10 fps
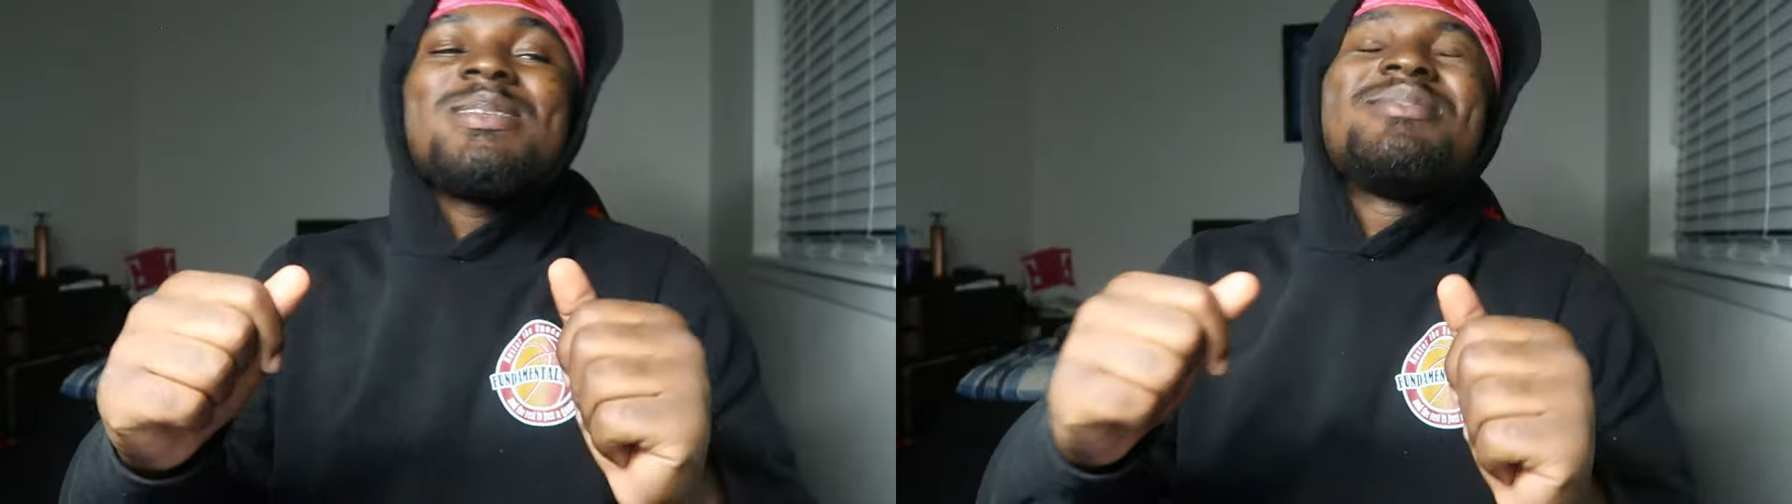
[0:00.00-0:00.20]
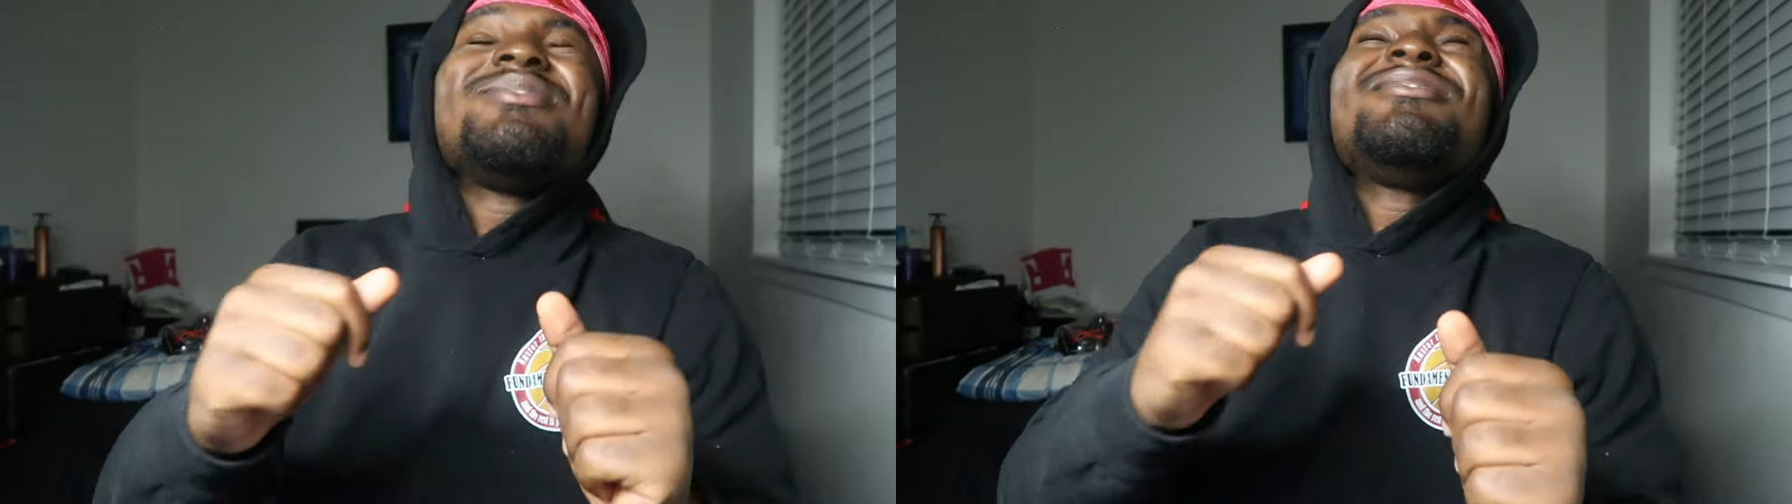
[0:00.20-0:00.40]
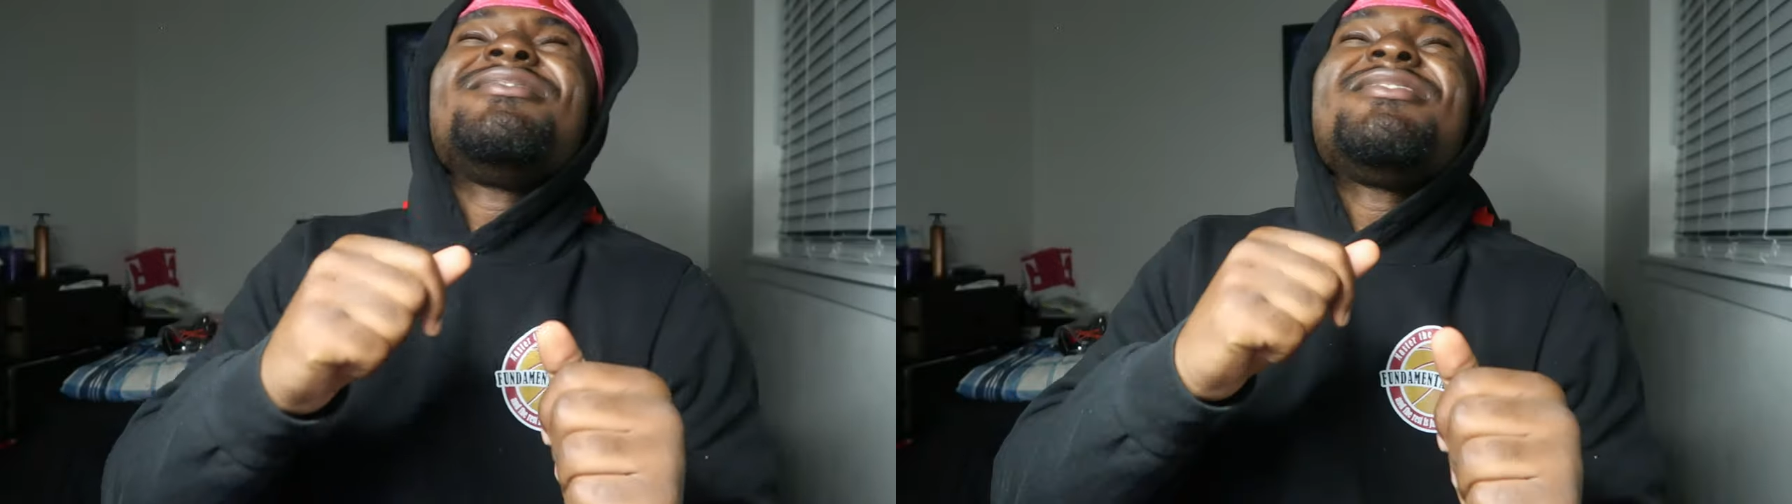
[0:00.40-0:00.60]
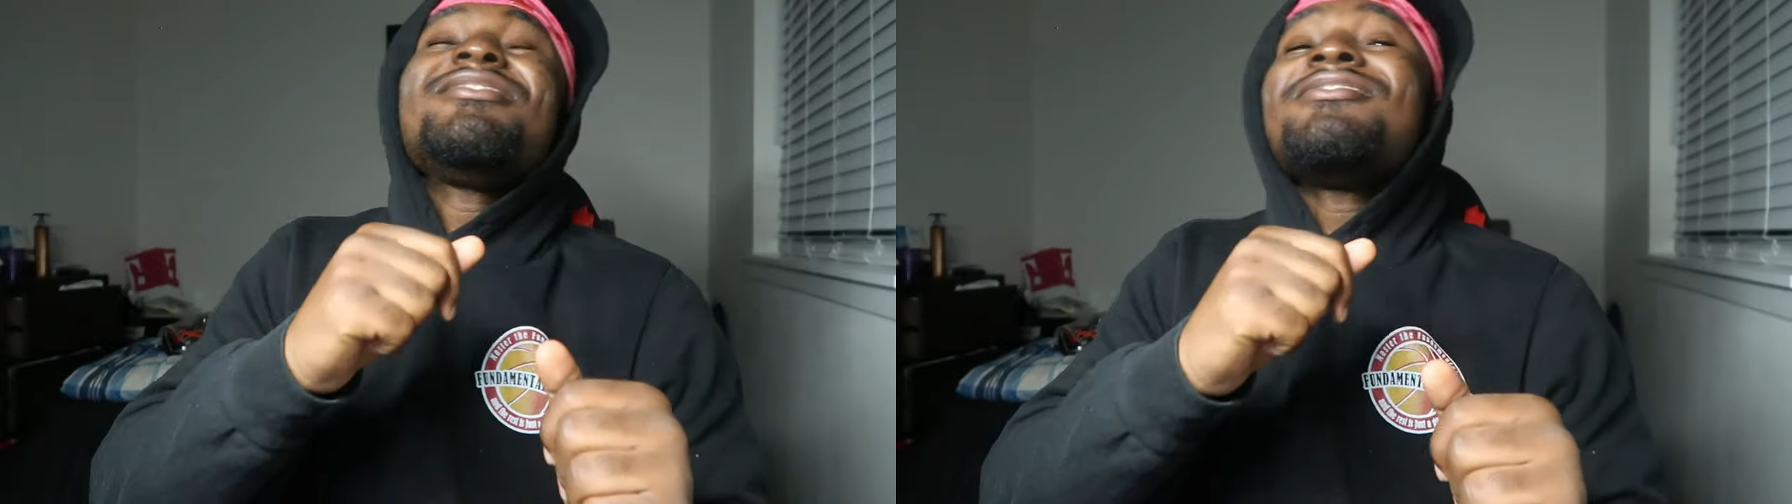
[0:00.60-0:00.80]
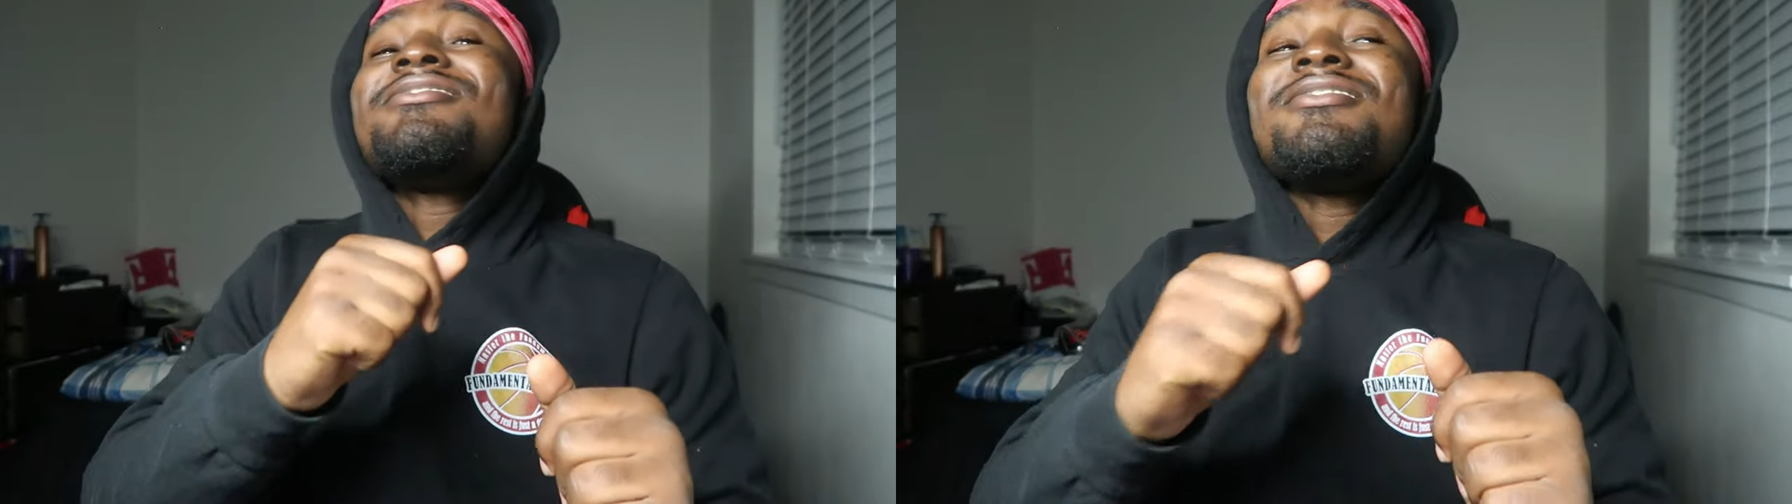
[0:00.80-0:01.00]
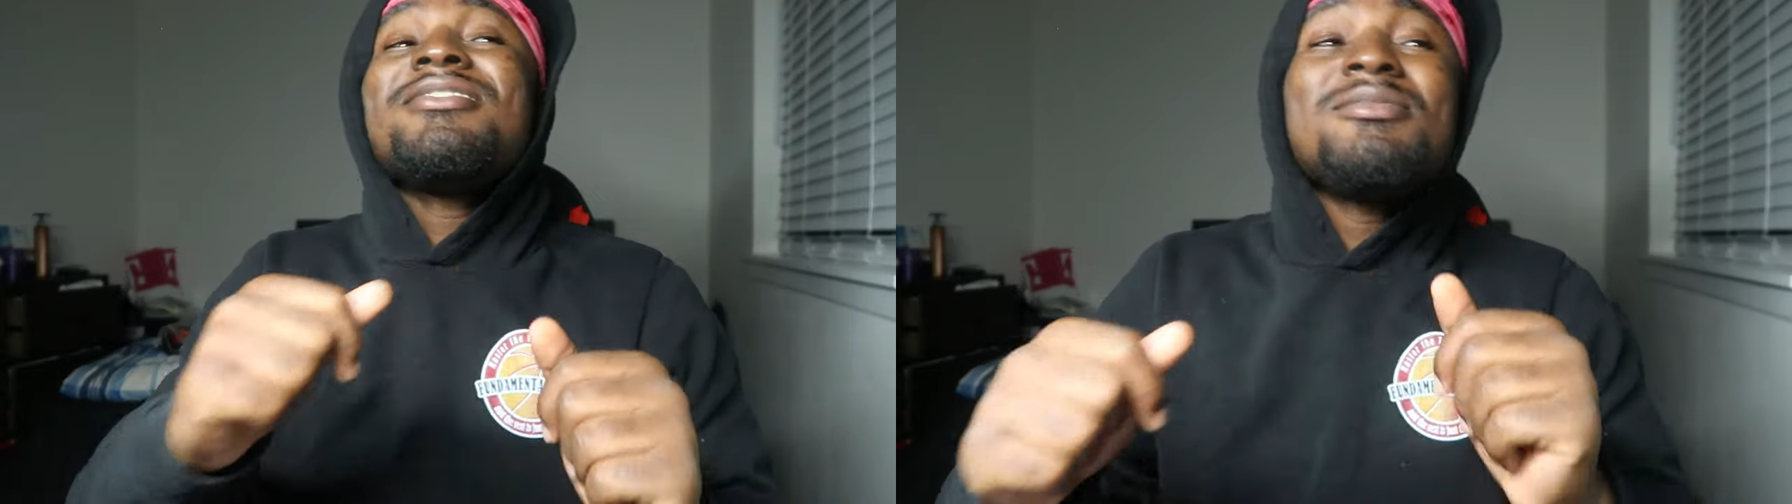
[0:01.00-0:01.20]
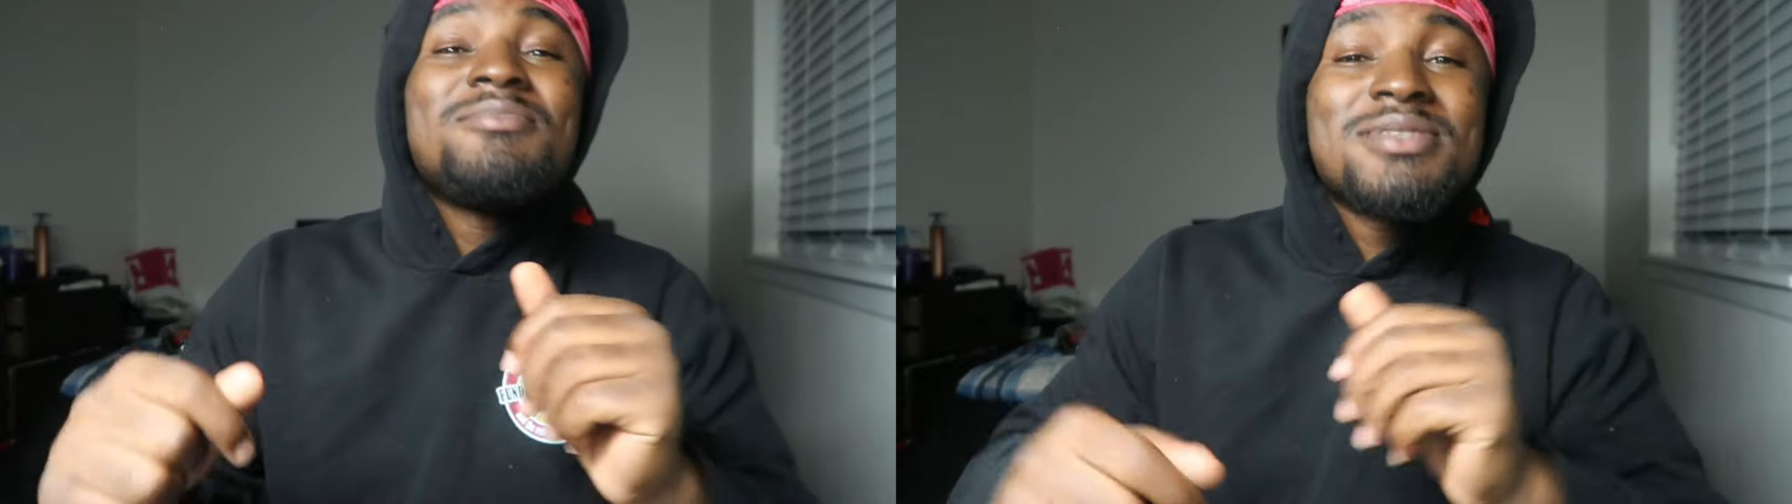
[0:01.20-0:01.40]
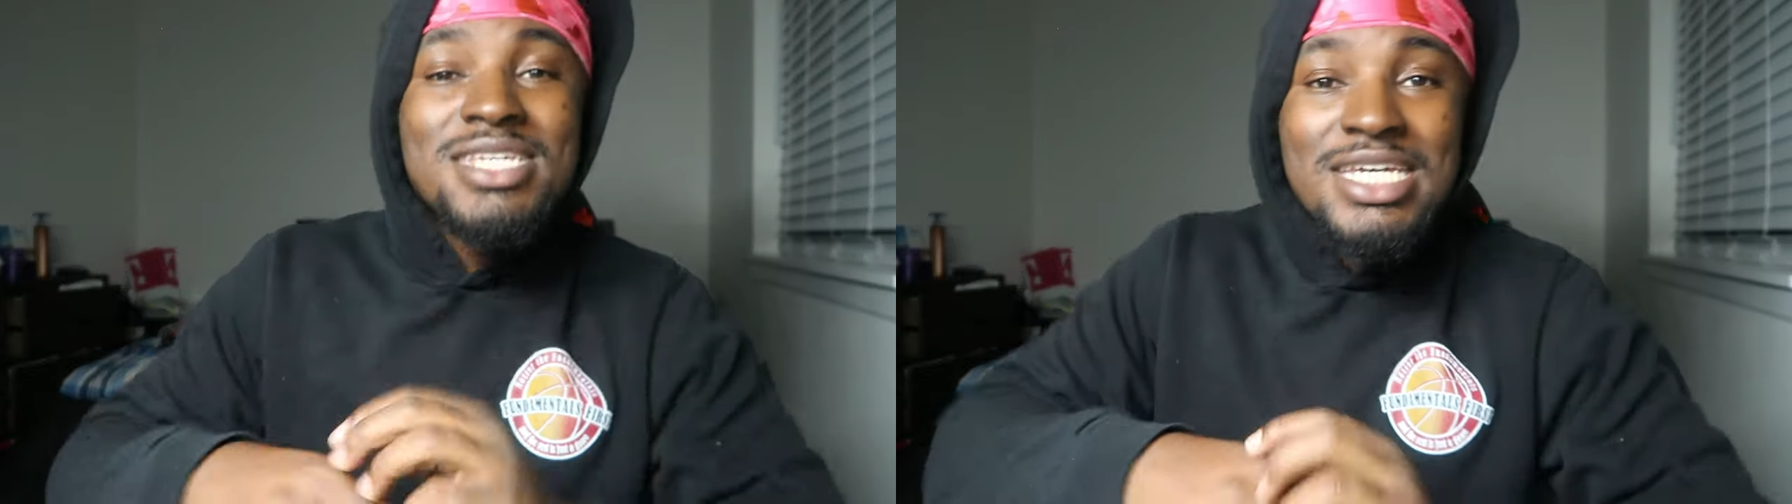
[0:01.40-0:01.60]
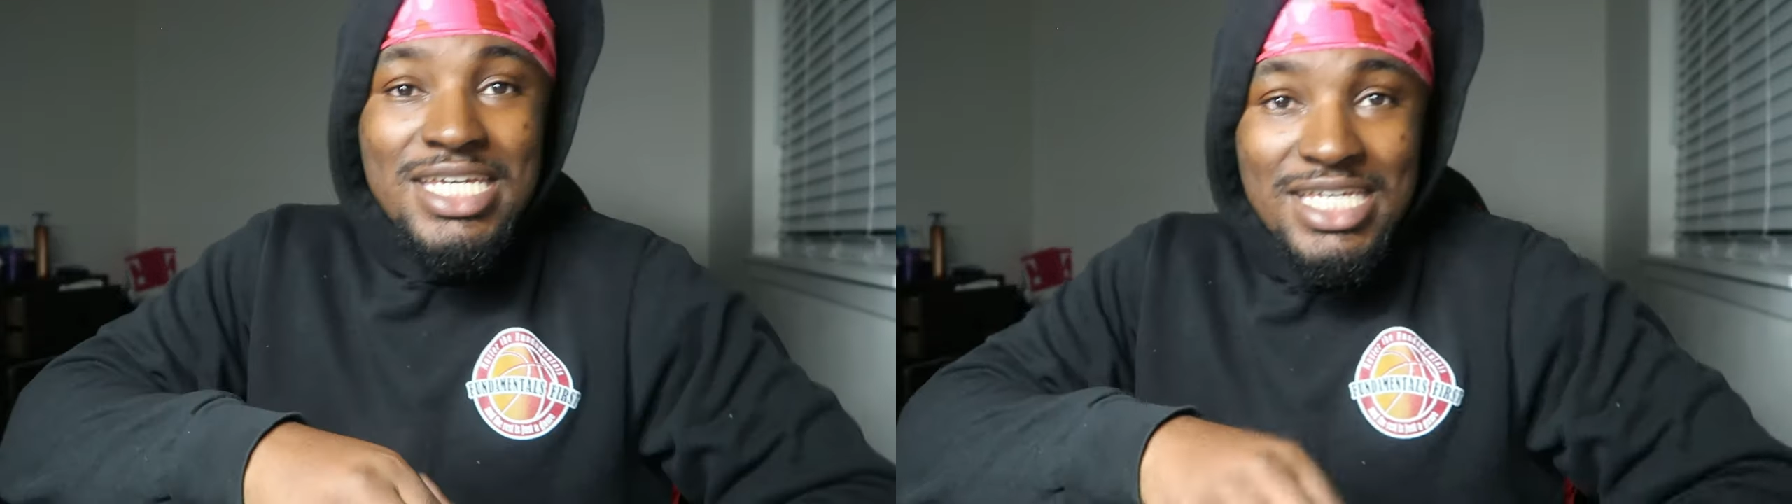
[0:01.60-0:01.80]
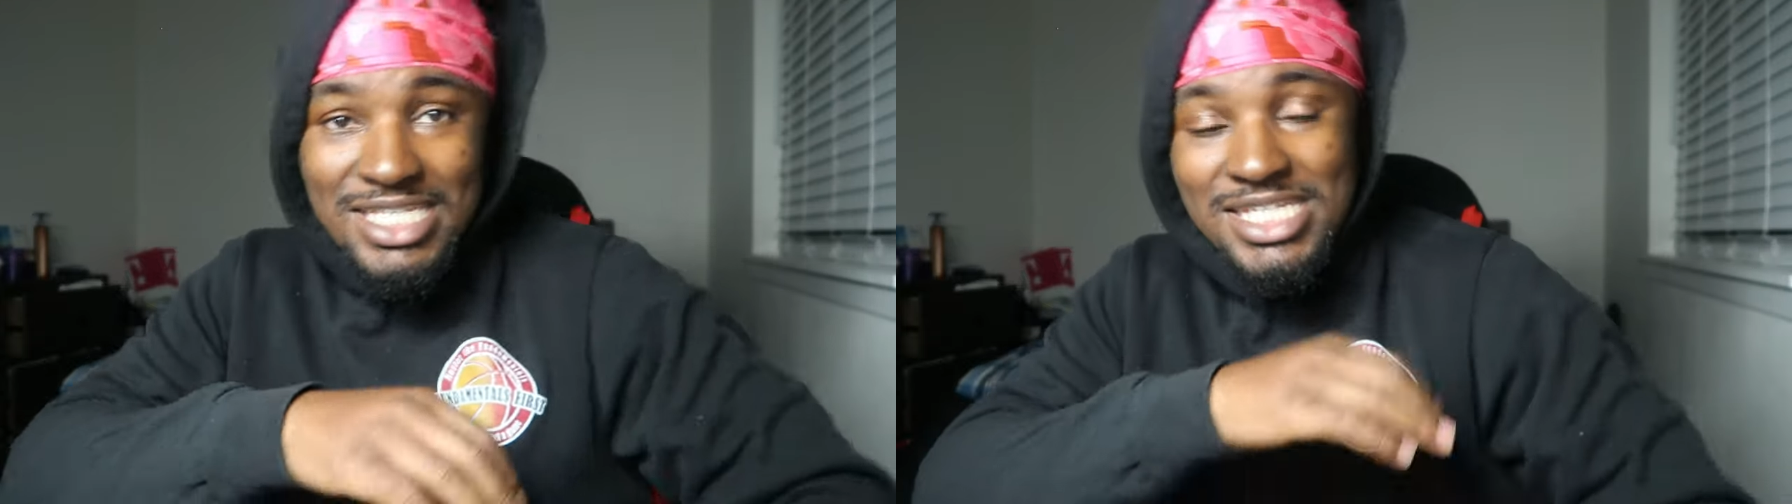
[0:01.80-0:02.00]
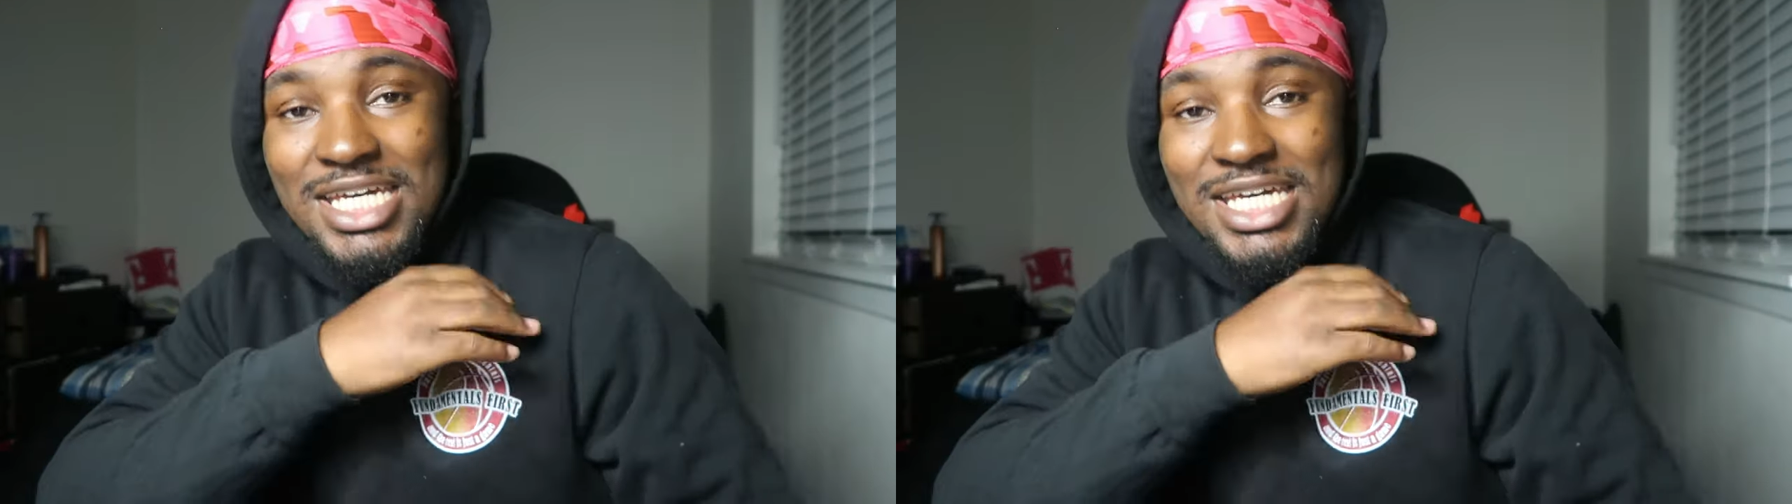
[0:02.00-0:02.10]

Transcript: subs. It's